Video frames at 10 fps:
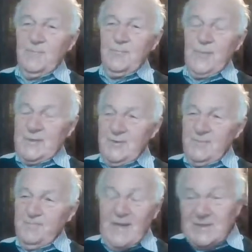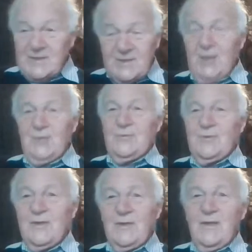Britain's best
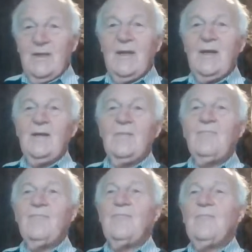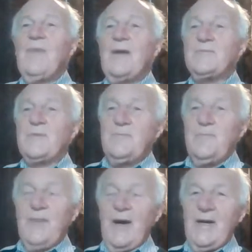known management
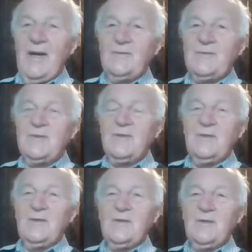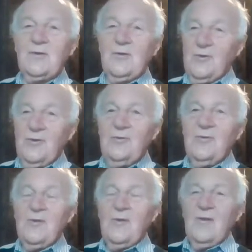buyout guru,
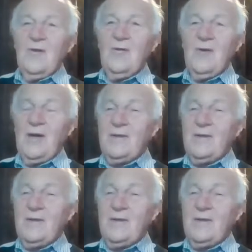who I